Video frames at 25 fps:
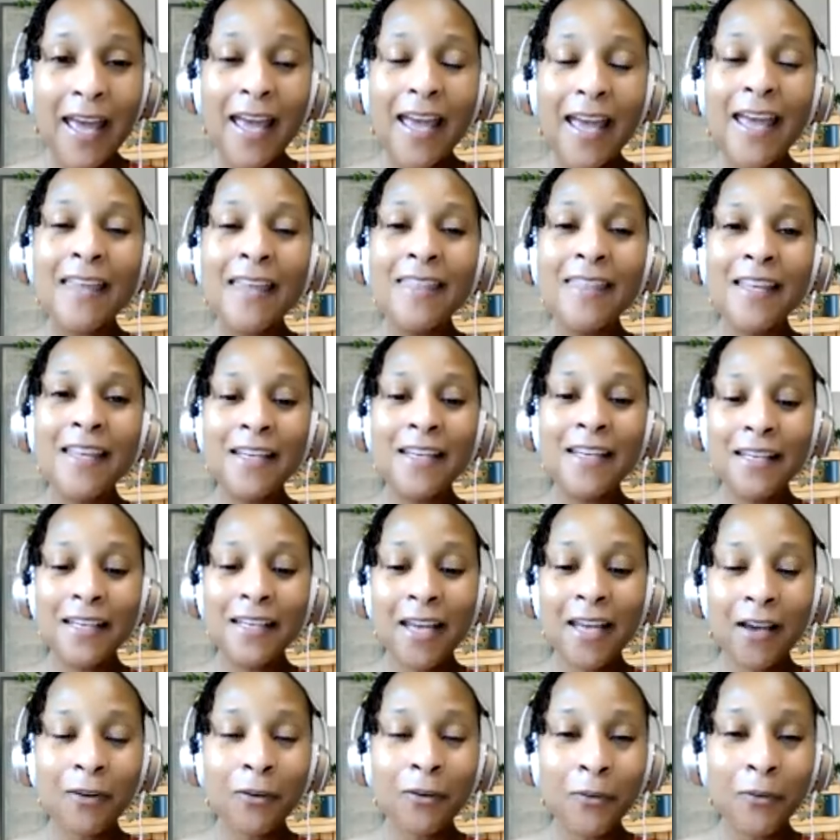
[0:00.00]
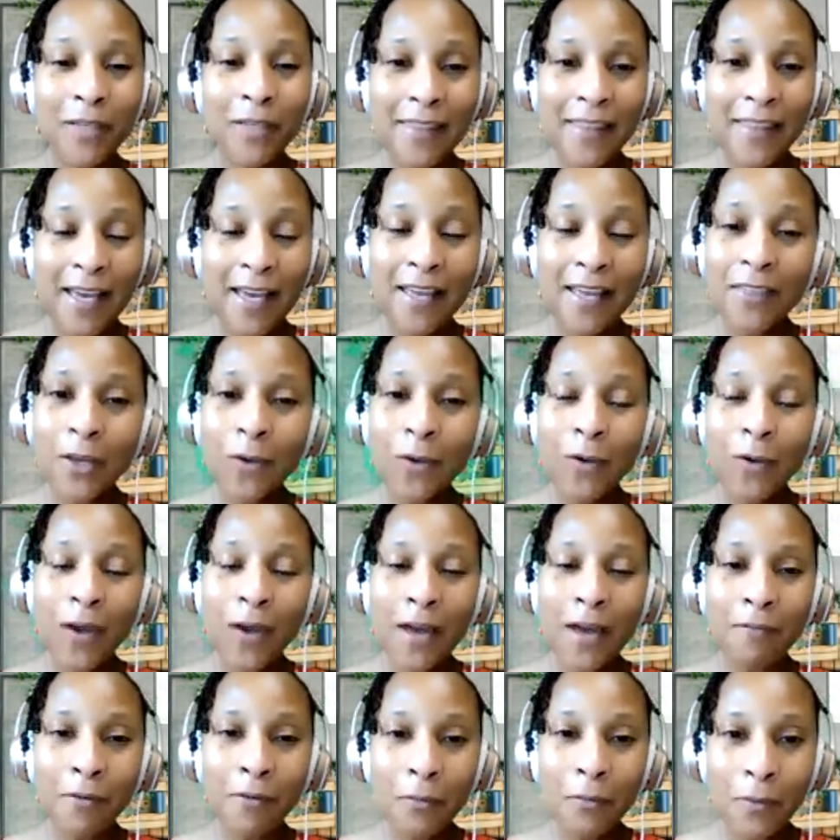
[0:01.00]
And then not only that, they'll
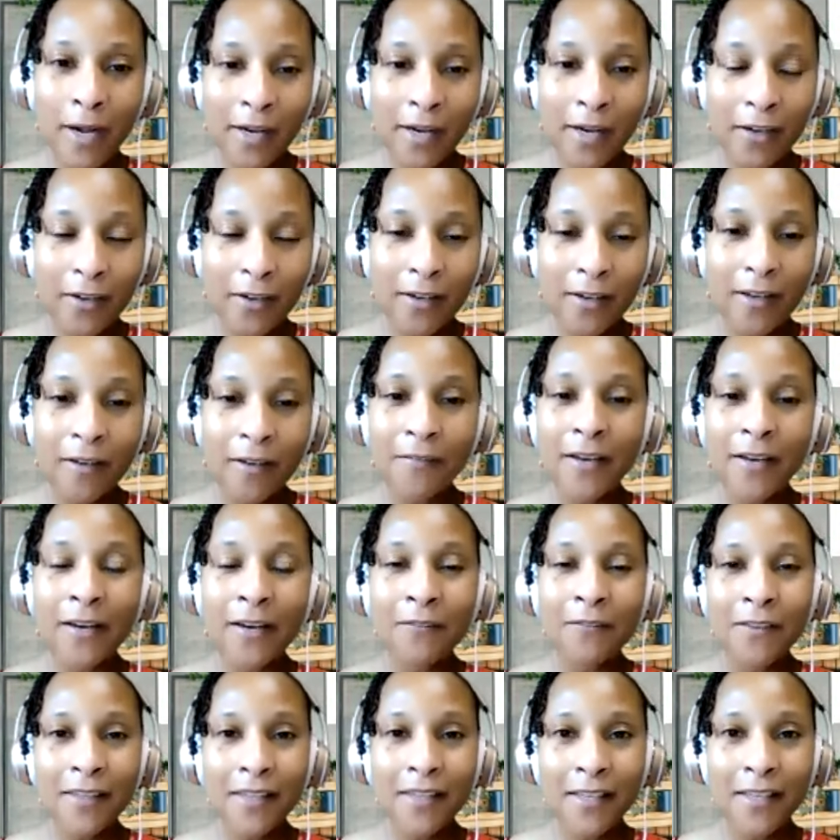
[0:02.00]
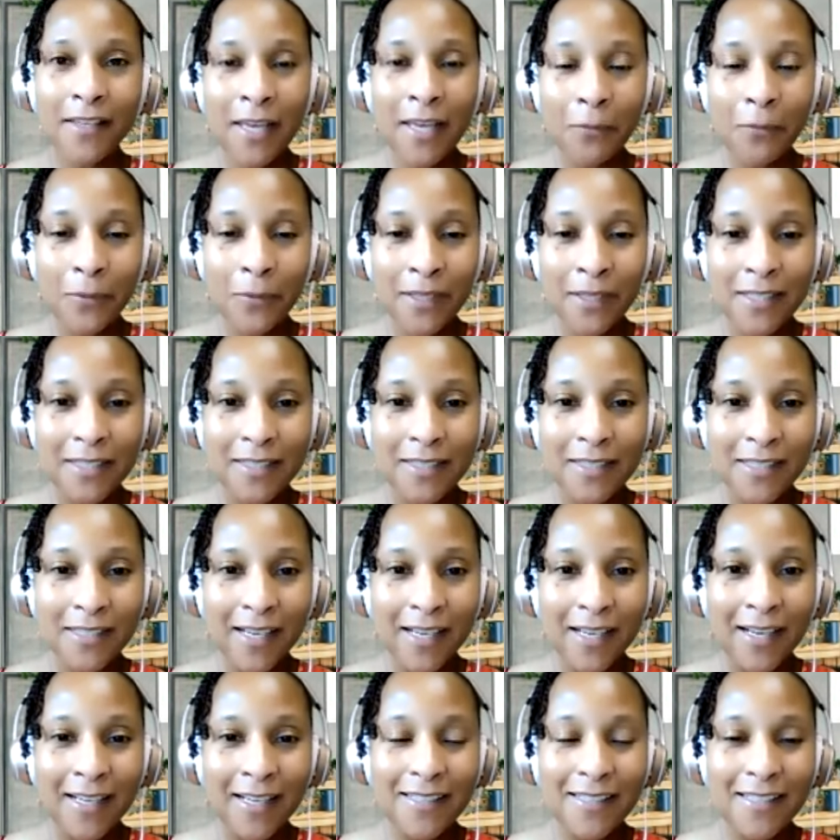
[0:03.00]
have a record of everything that we
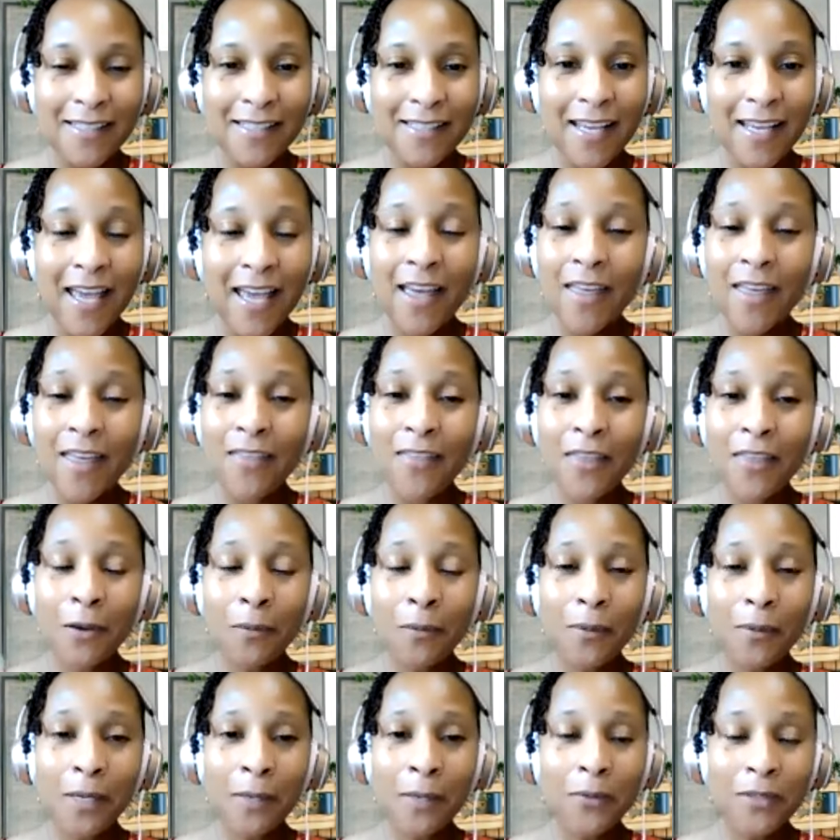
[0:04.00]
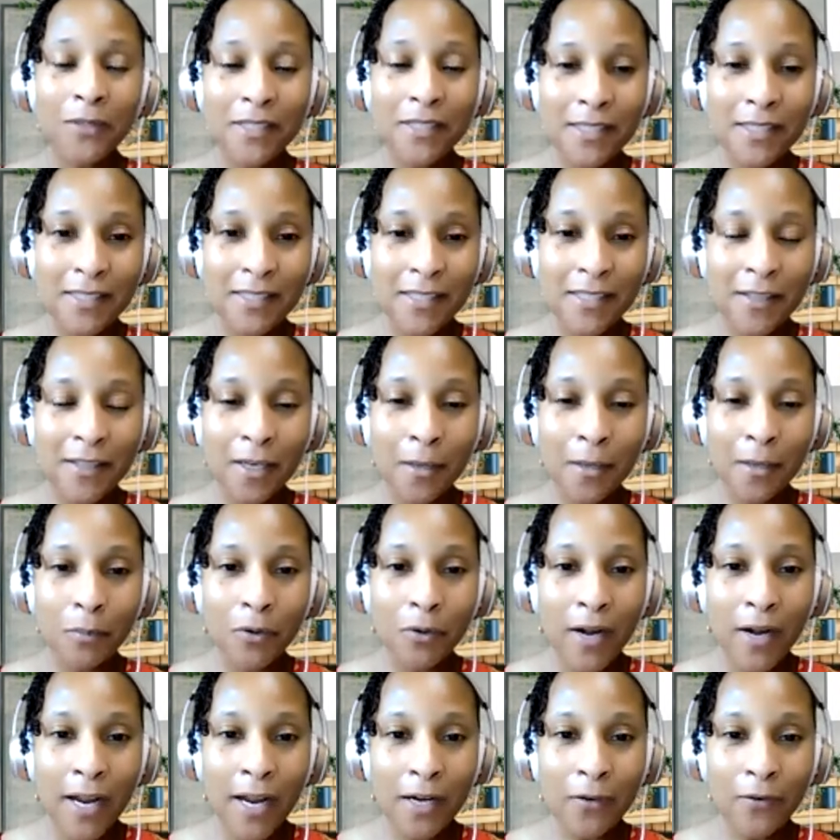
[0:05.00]
discussed. They'll be able to see their
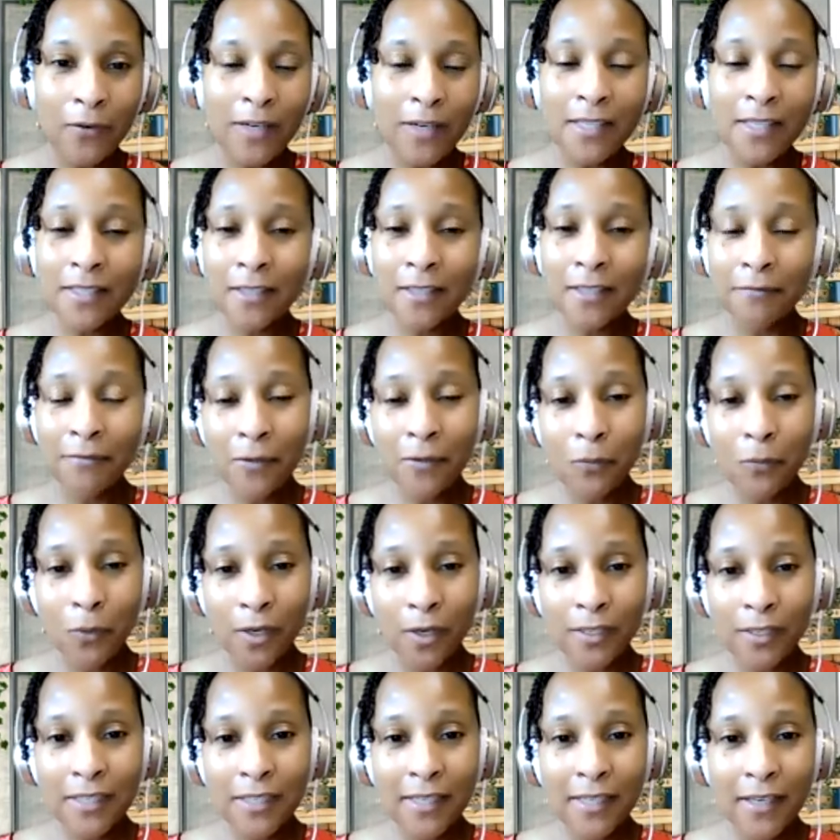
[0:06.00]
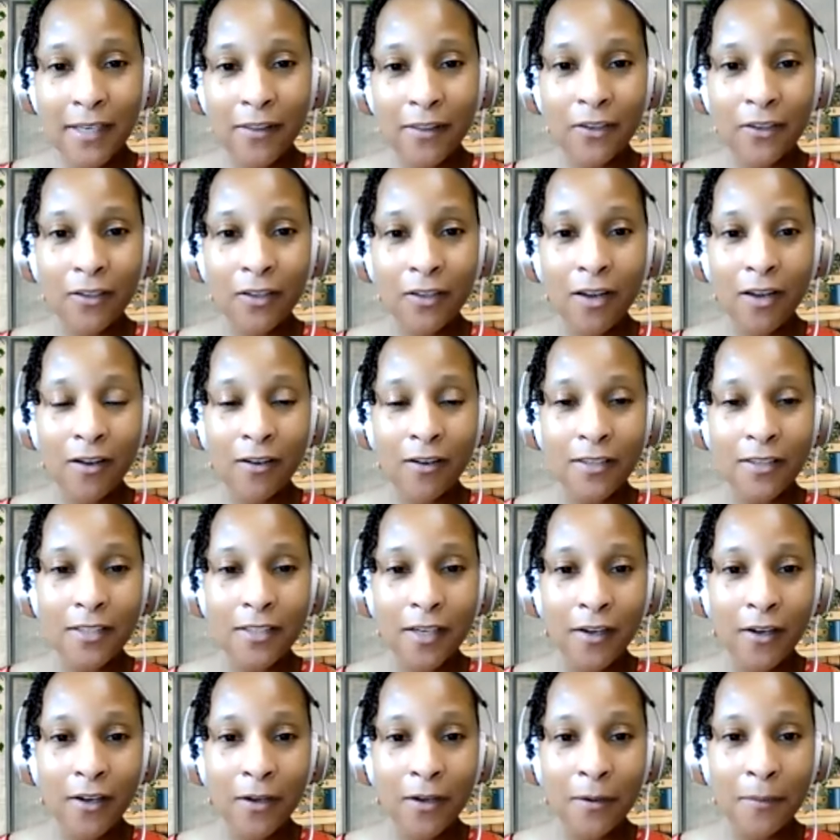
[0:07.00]
progress if we work together long
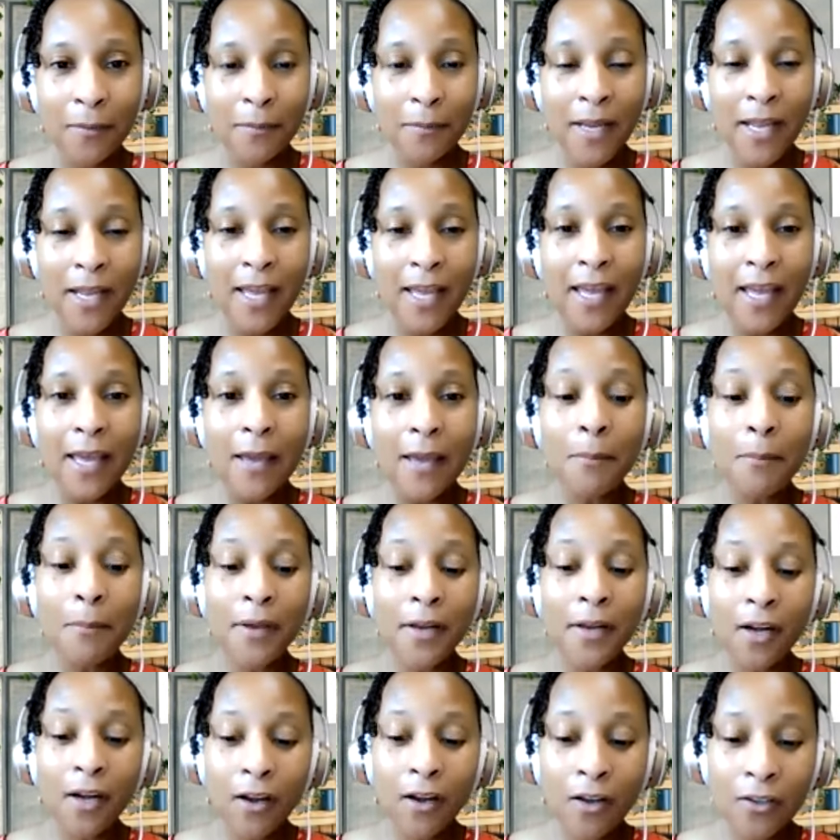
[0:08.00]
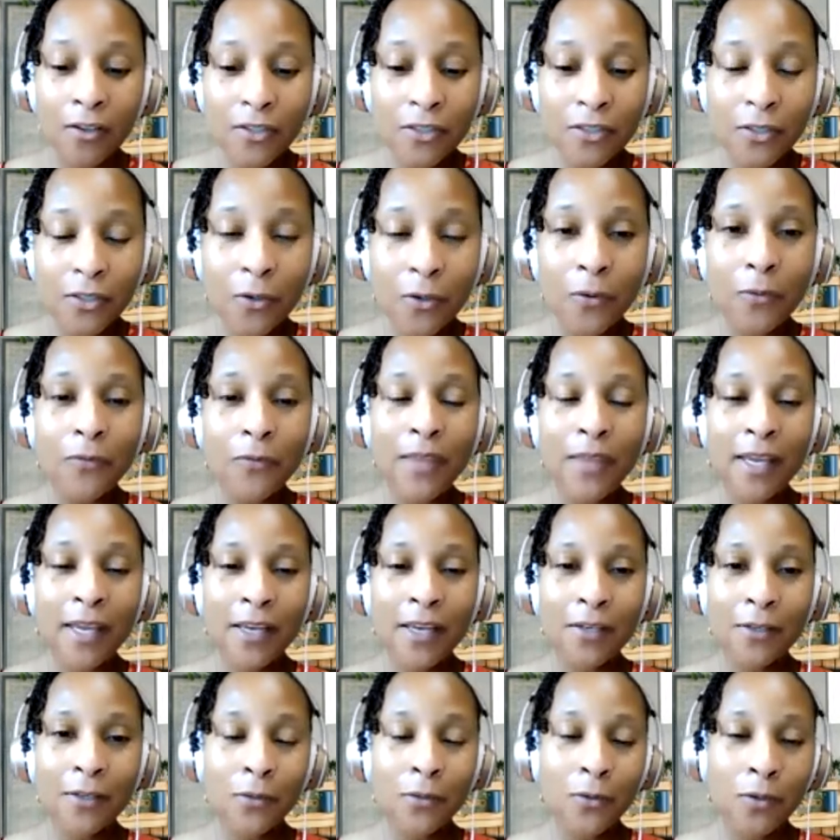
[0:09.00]
term, but also they
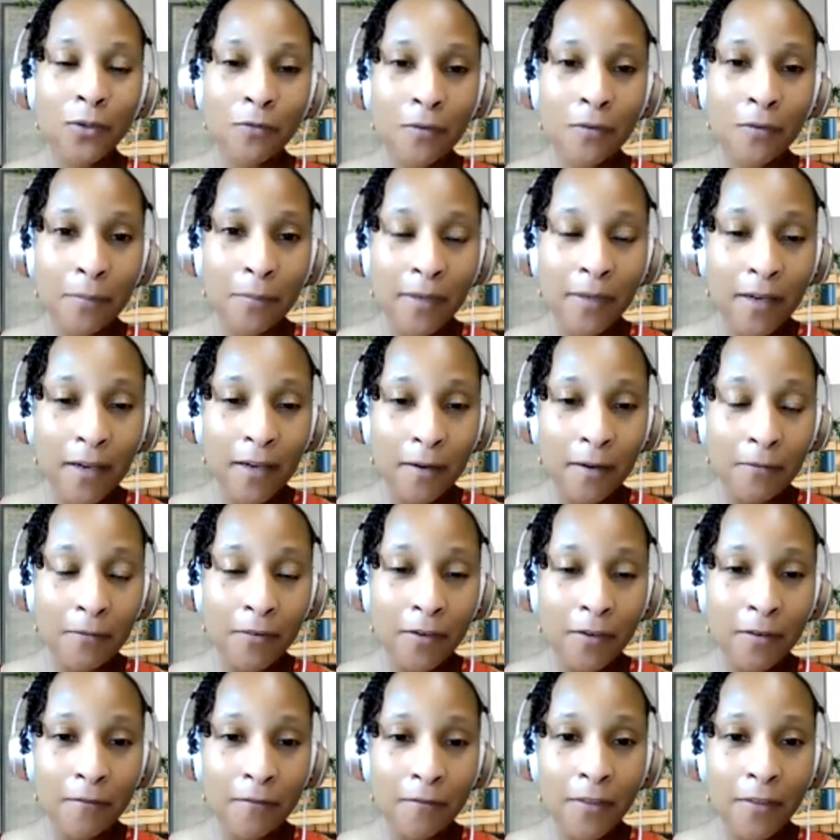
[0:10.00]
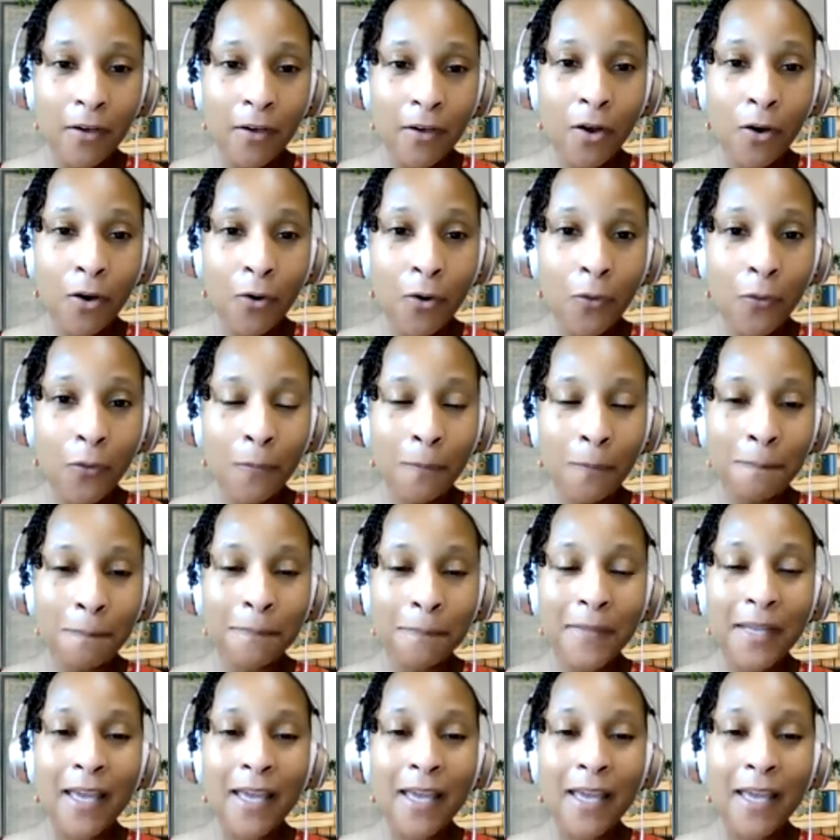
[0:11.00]
can do it from the comfort of their home.